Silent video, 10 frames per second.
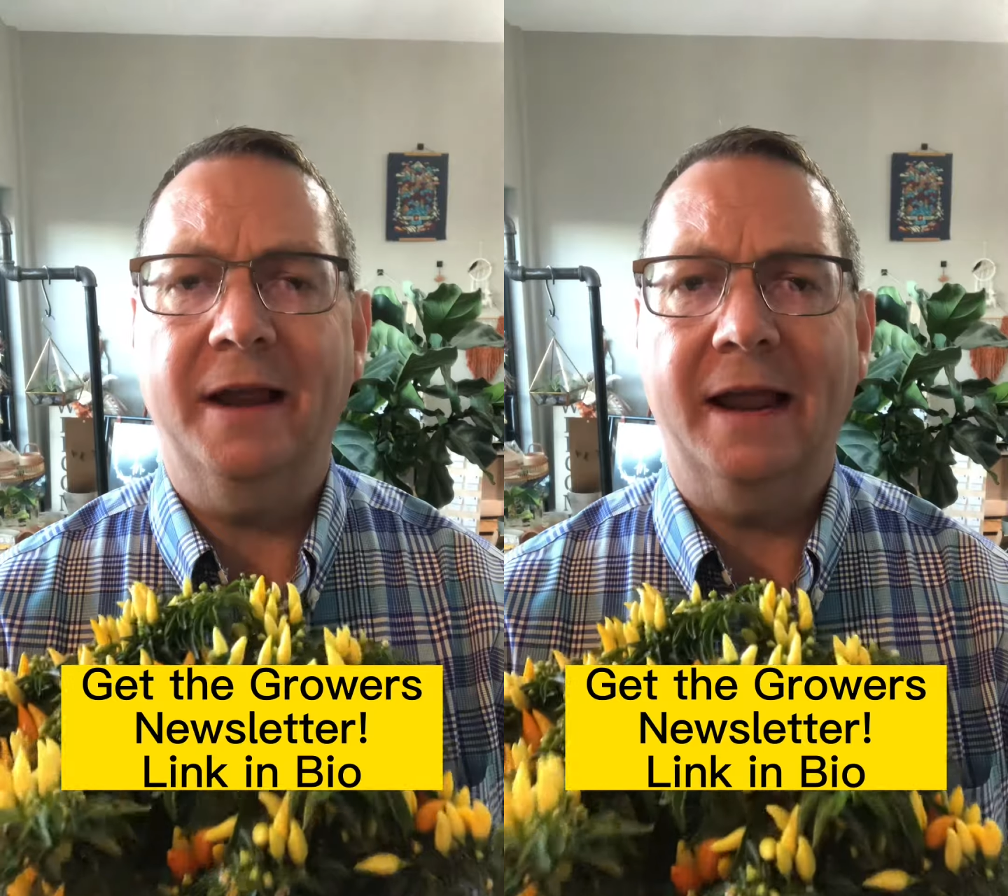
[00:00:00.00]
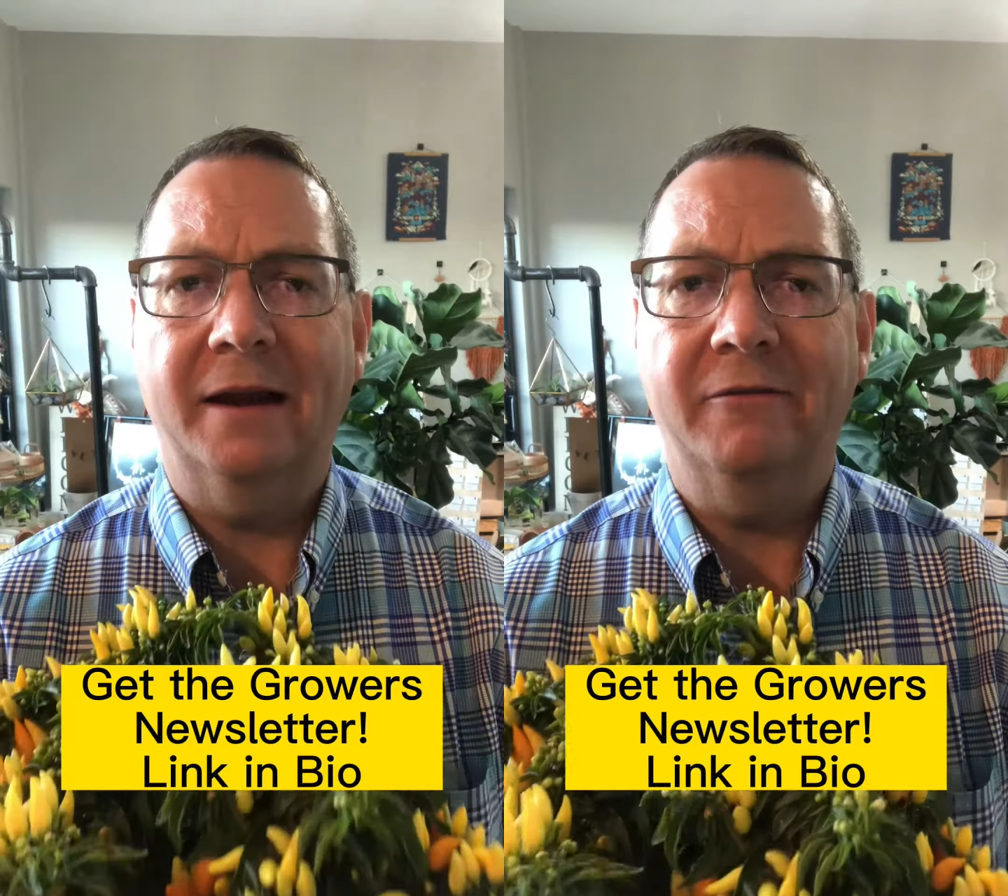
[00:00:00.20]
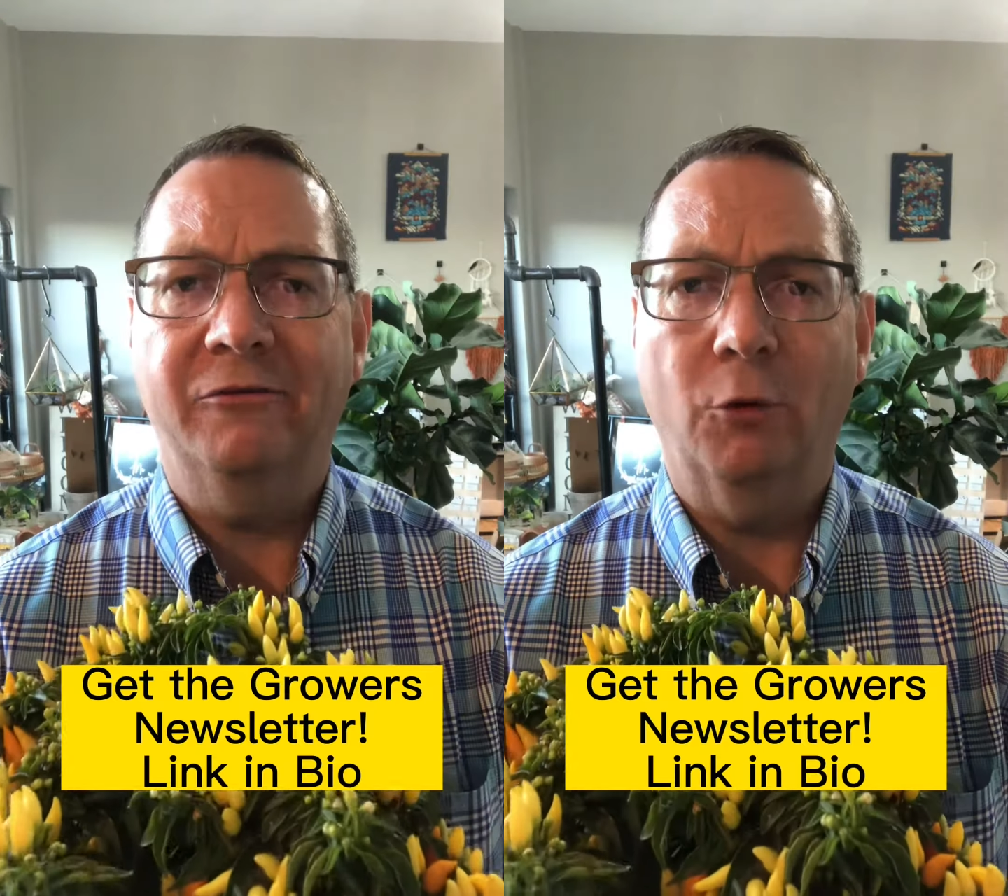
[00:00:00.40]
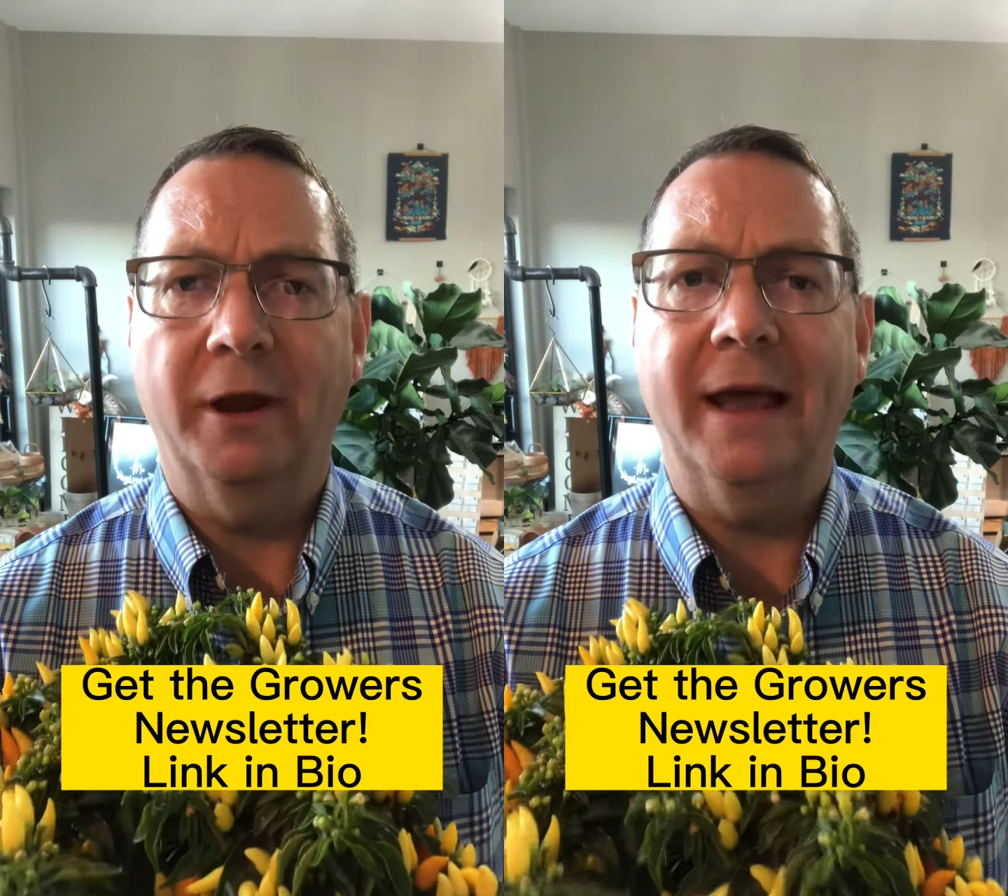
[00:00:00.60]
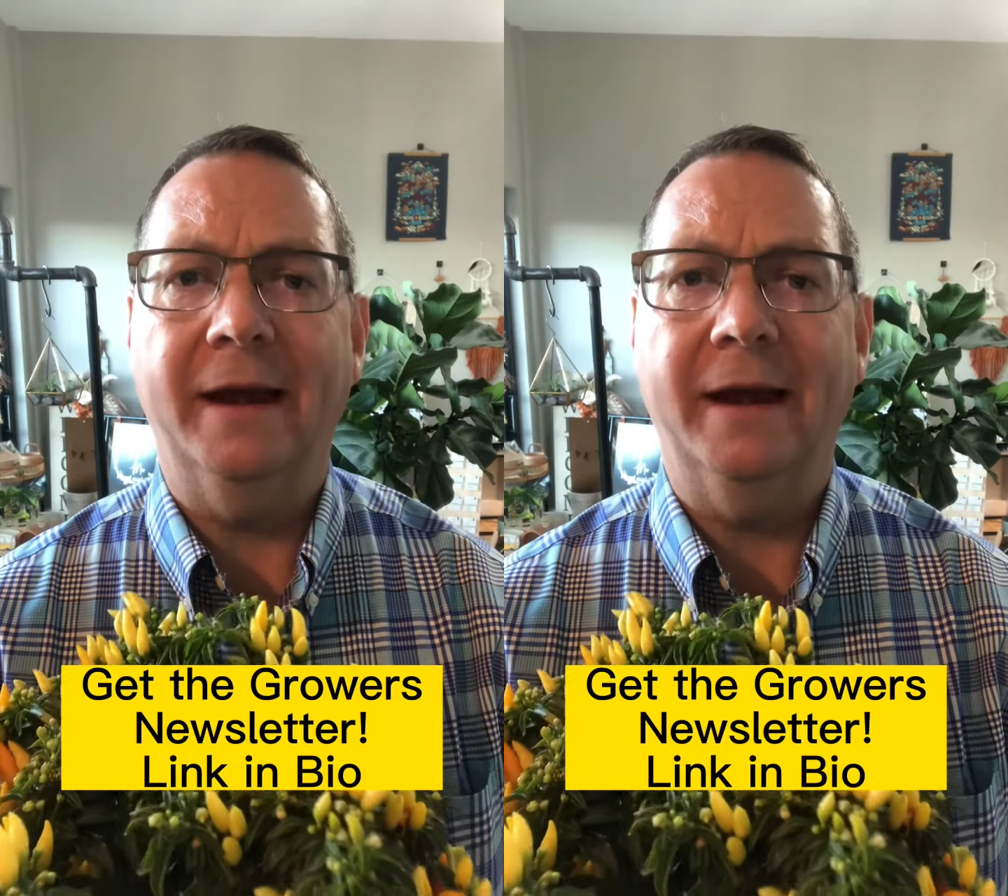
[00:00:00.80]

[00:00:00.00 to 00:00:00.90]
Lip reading: and forget